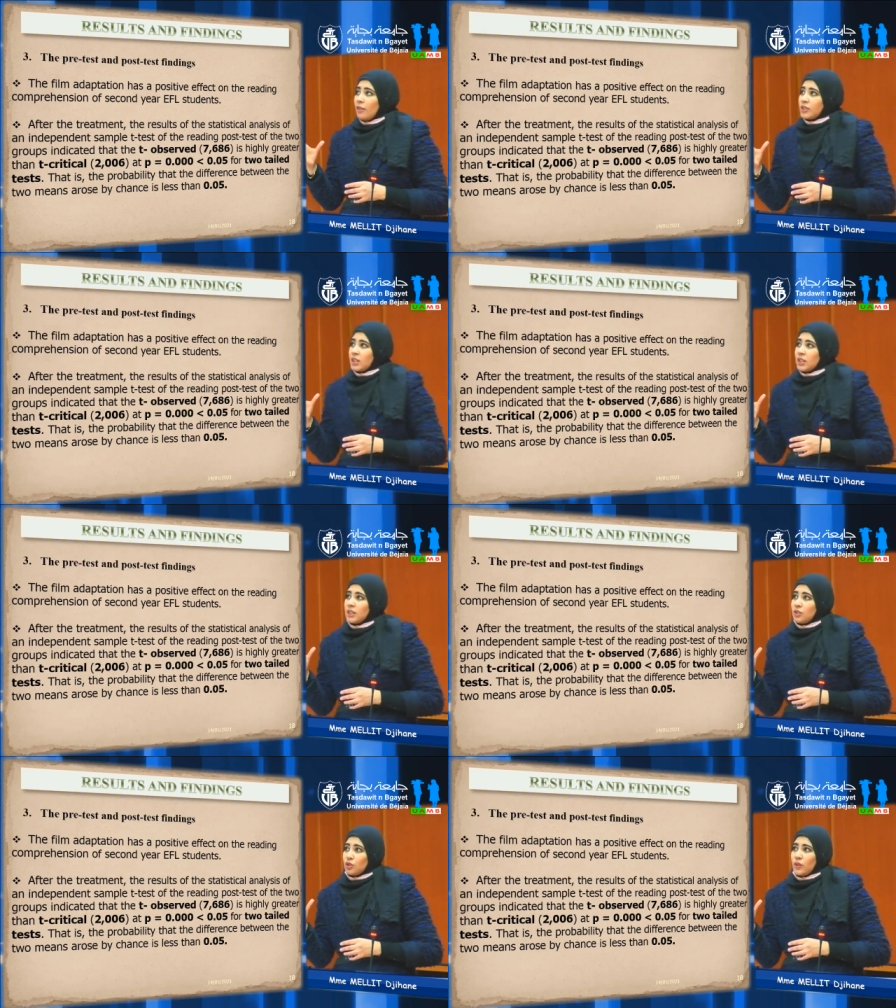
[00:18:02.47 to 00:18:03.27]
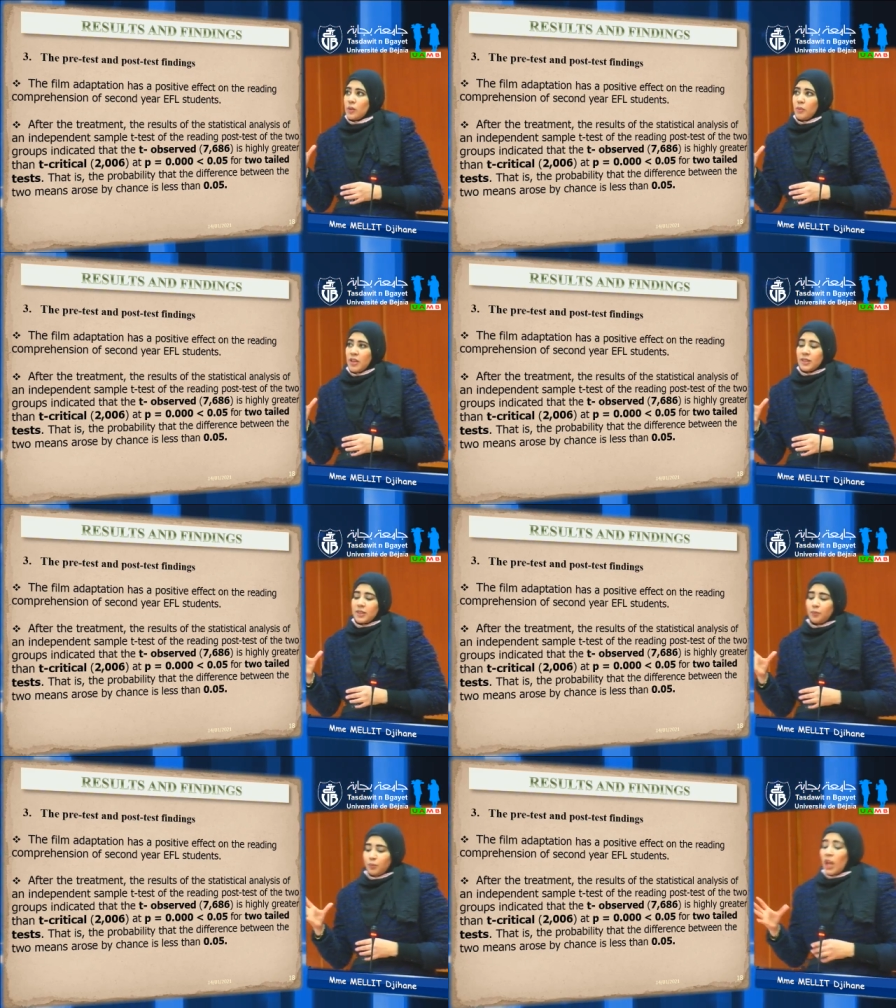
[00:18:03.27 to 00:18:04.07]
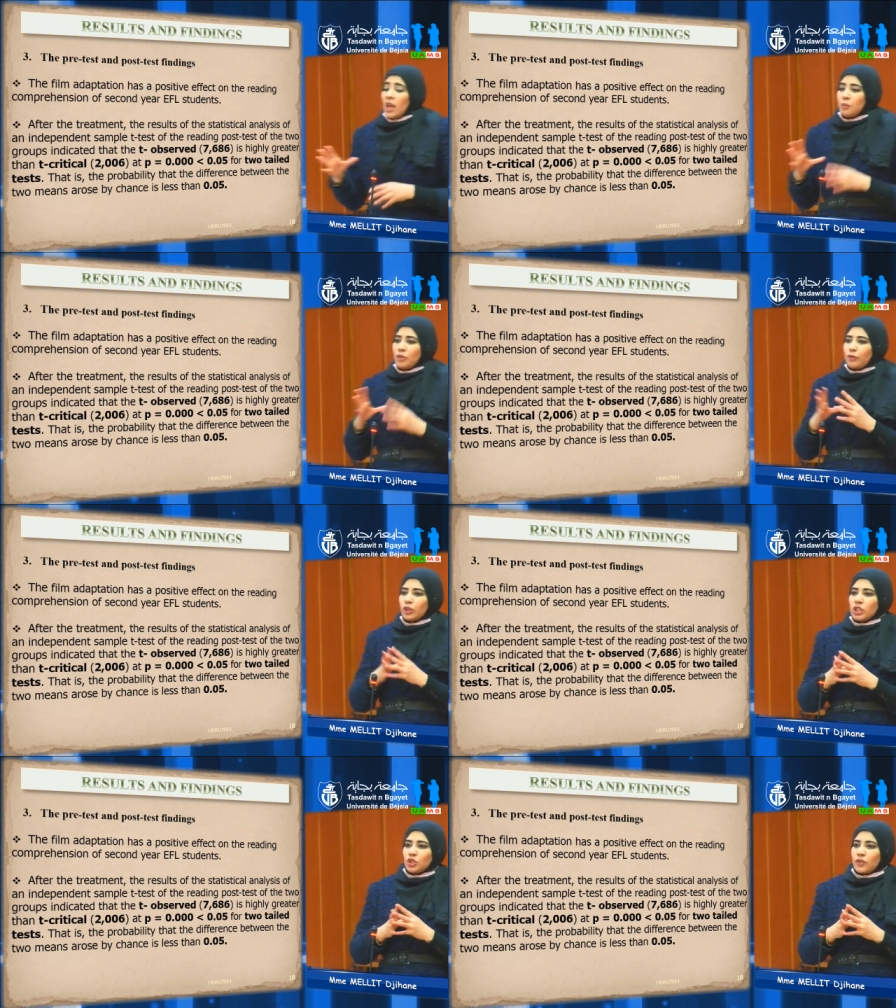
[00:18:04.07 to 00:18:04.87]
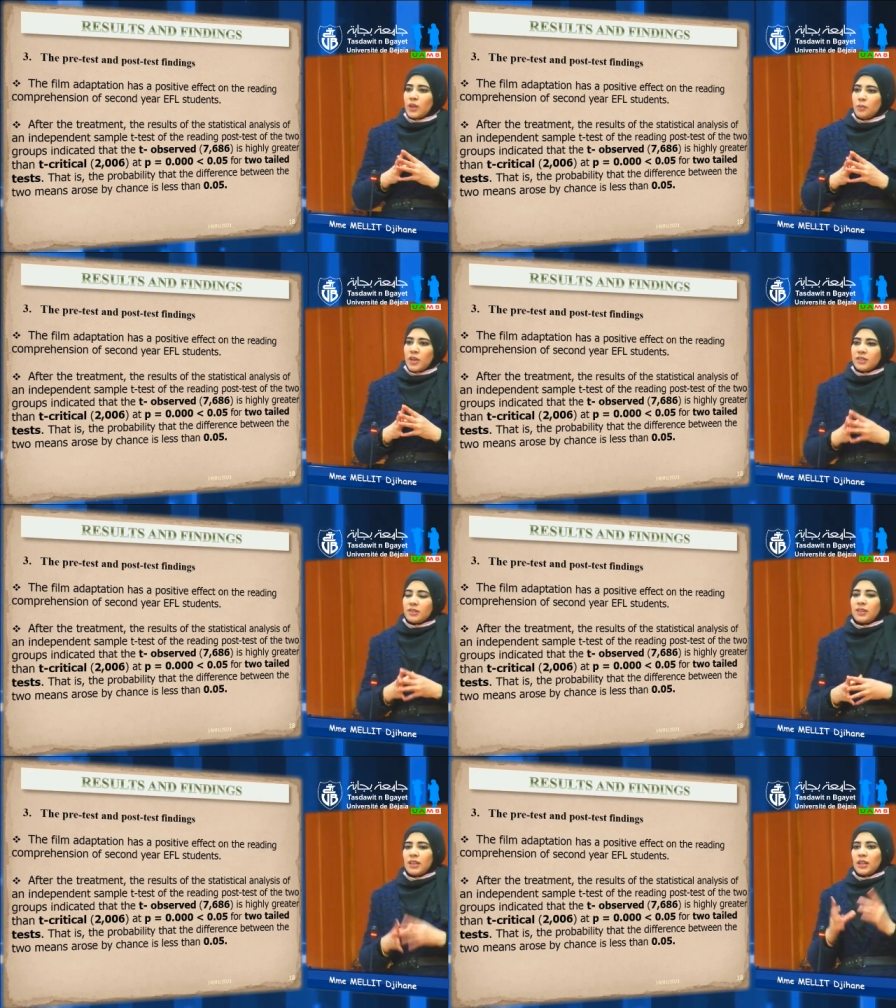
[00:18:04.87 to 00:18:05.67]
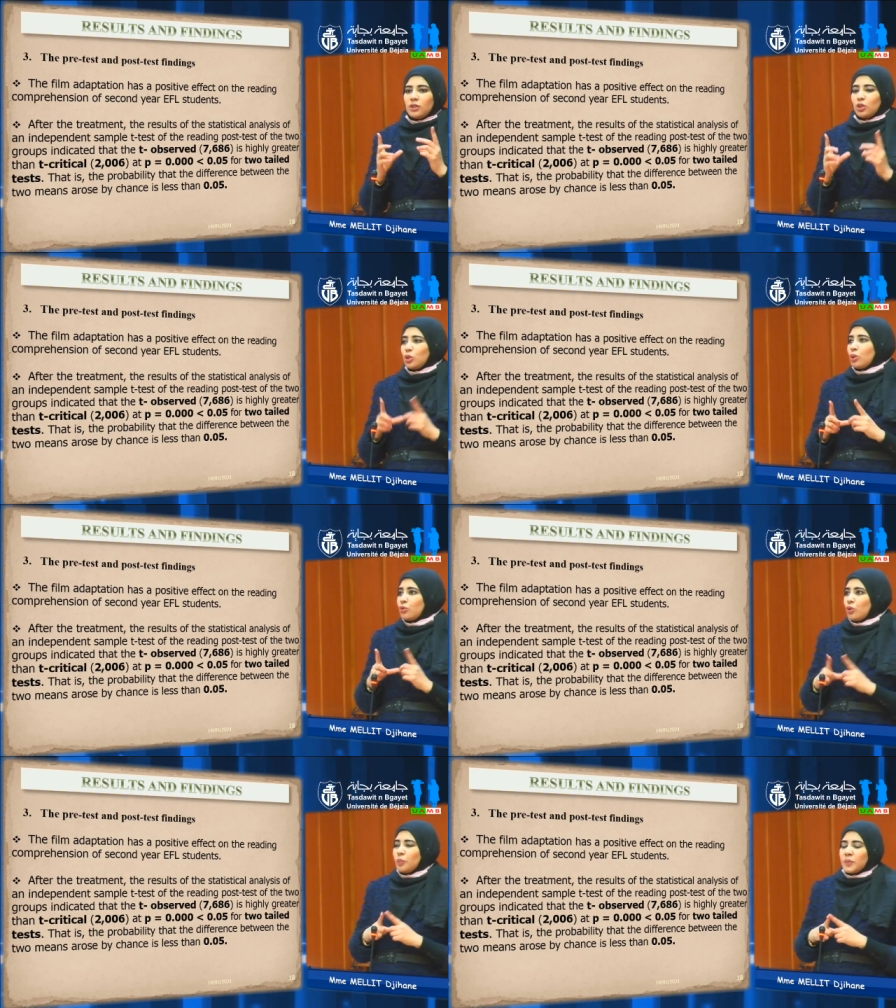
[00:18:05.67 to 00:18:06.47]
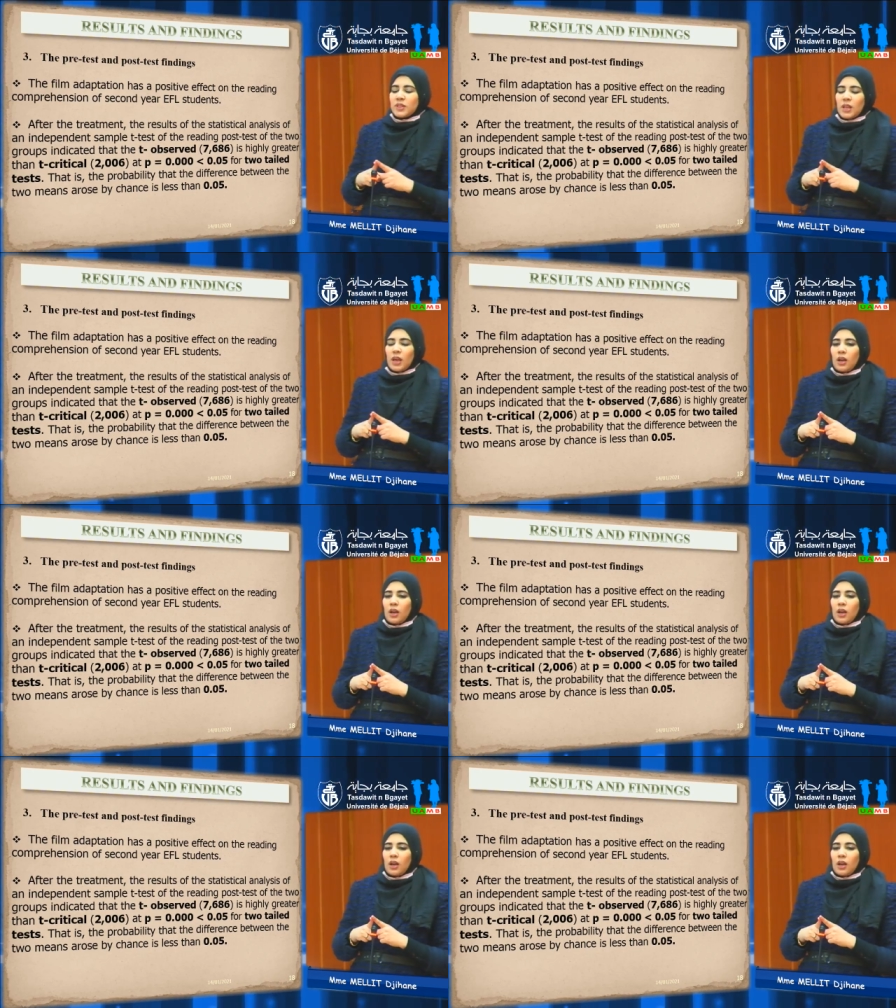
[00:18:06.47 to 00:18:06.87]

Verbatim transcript: after the treatment. Before the treatment, the two groups